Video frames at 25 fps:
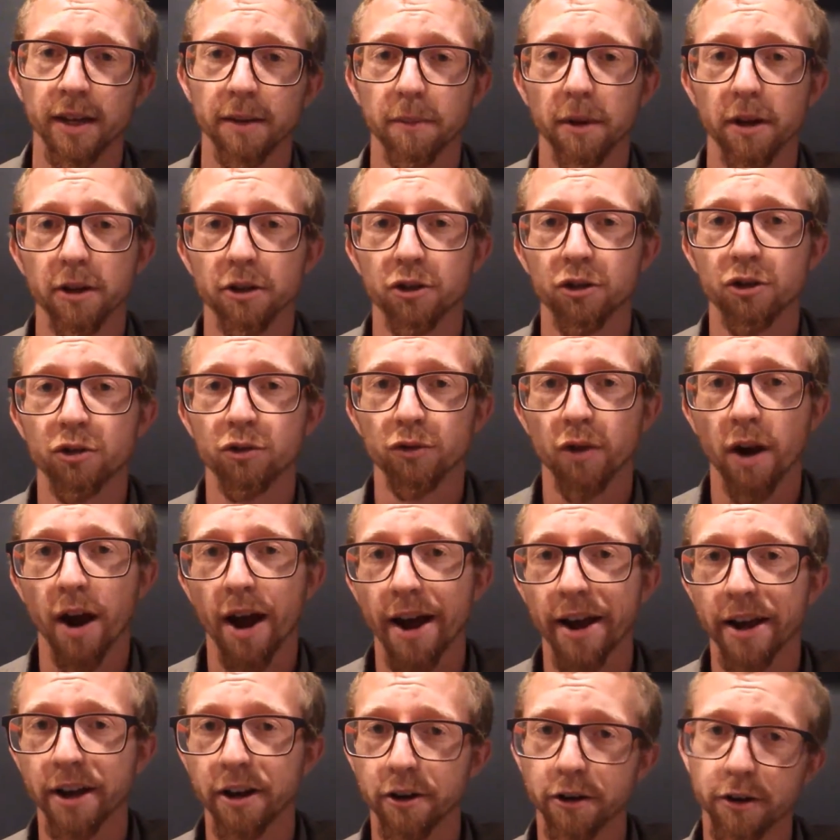much
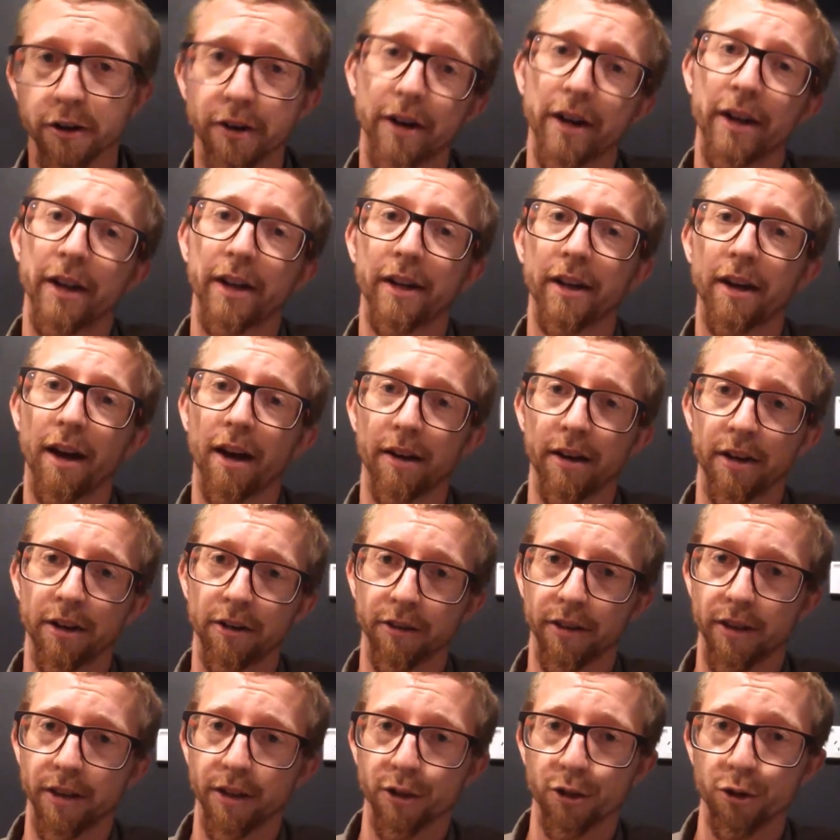drier and not
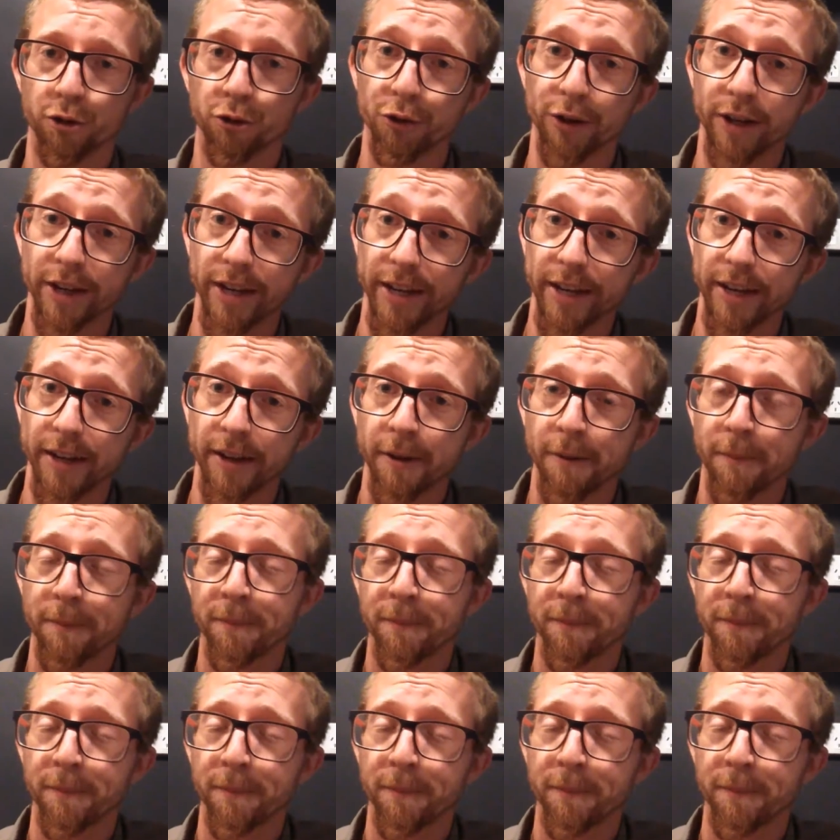nearly as green.